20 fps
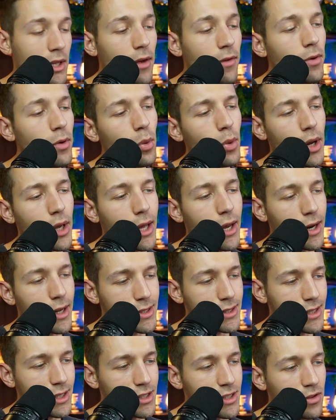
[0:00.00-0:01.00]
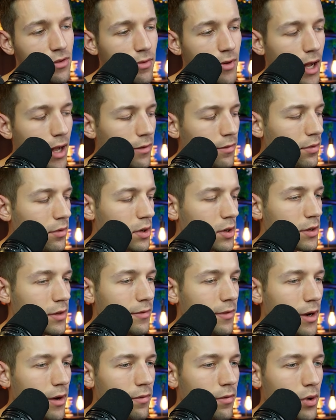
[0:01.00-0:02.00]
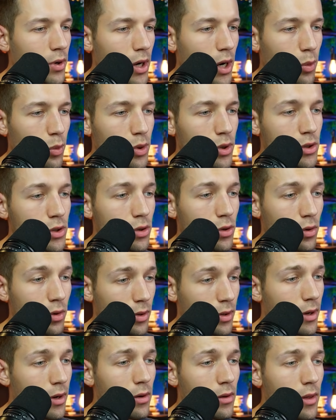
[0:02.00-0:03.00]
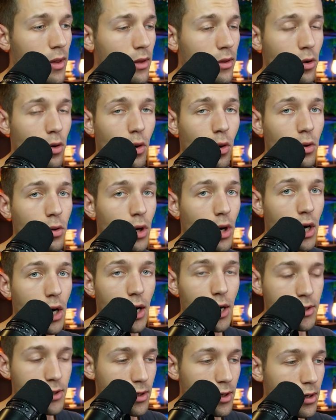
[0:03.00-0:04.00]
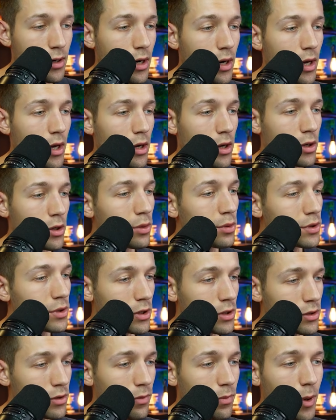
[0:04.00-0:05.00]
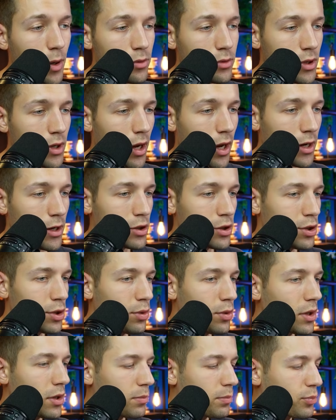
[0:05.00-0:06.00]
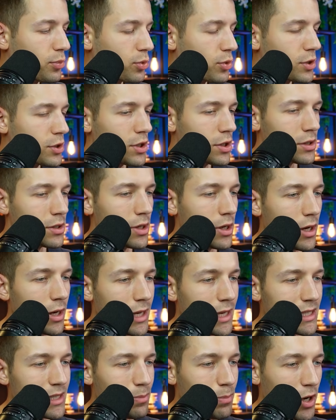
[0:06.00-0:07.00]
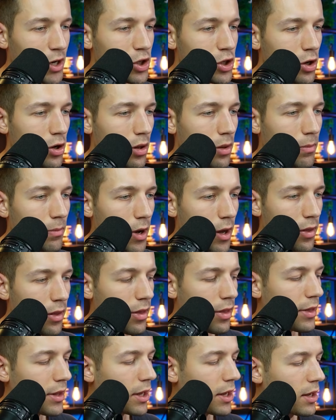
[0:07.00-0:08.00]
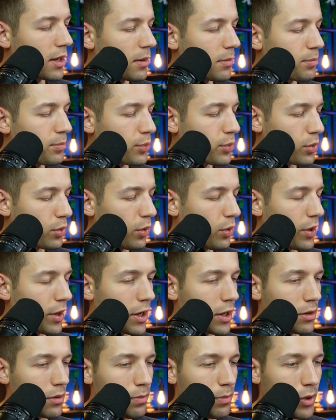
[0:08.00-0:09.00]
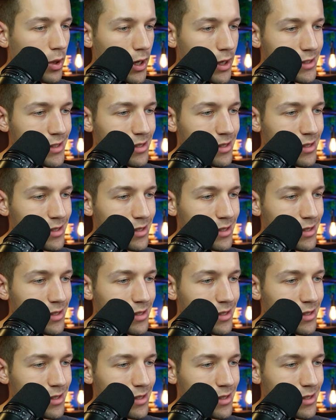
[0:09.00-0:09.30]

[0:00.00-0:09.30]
if you want to get access 12 or 24 hours earlier than all other users of Bounty Hash, you can purchase special monthly Pro and Plus